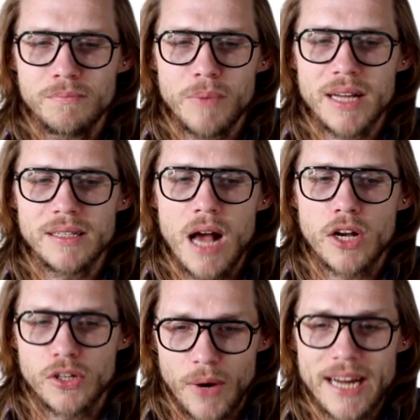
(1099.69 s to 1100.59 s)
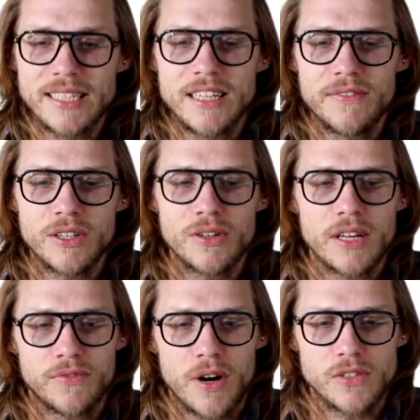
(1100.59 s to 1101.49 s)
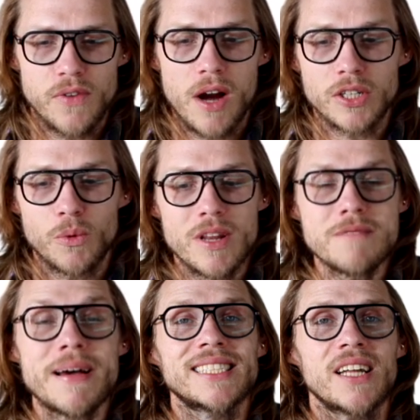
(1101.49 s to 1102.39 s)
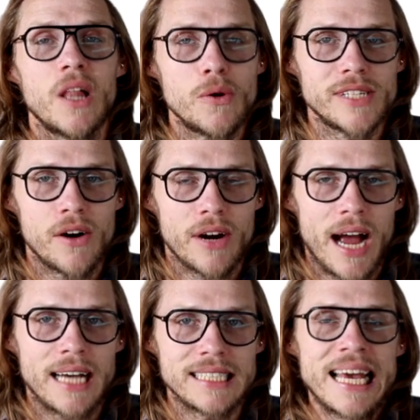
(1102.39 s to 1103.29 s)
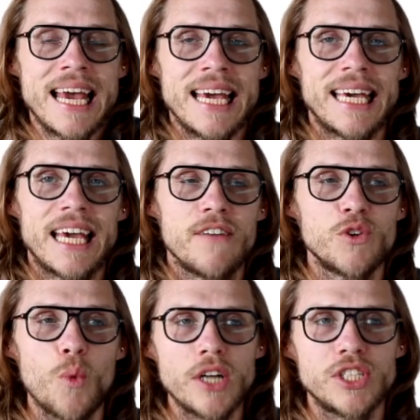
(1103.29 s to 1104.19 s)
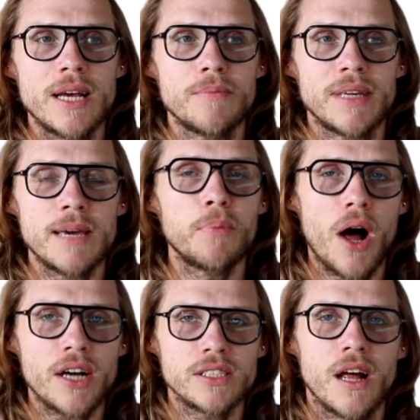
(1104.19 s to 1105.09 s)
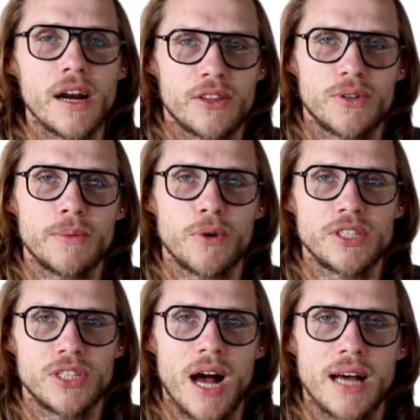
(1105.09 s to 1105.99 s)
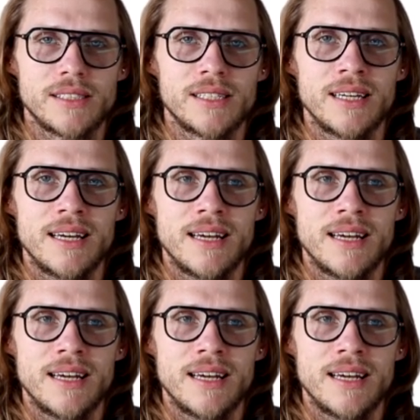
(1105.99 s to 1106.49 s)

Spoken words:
But a great defender like Franz Wagner, one of the best closeout guys. If you watch him, he blocks a lot of three-point shots.